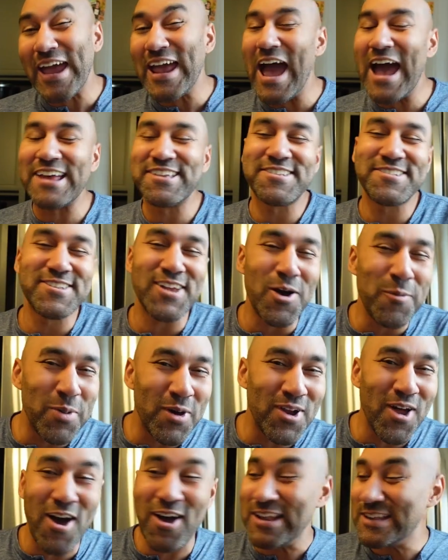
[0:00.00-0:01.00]
I
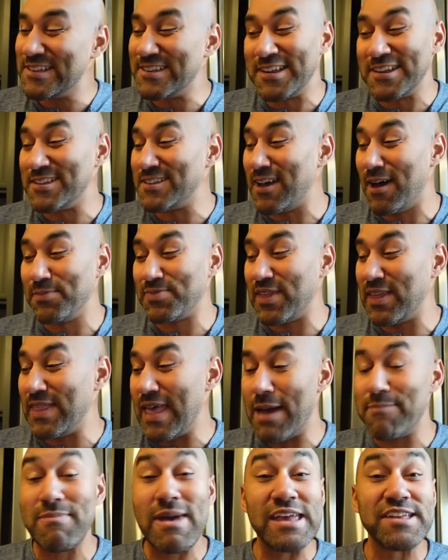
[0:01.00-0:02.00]
stumbled onto something
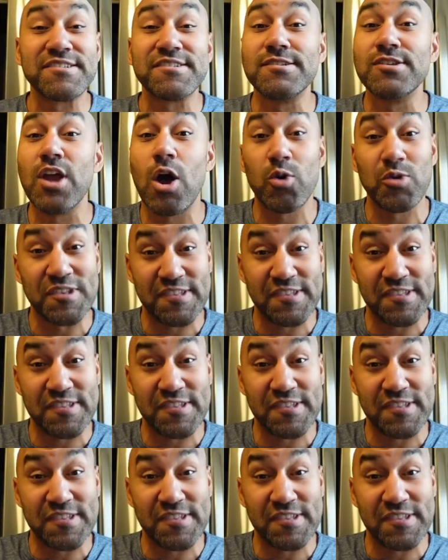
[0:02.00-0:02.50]
that makes no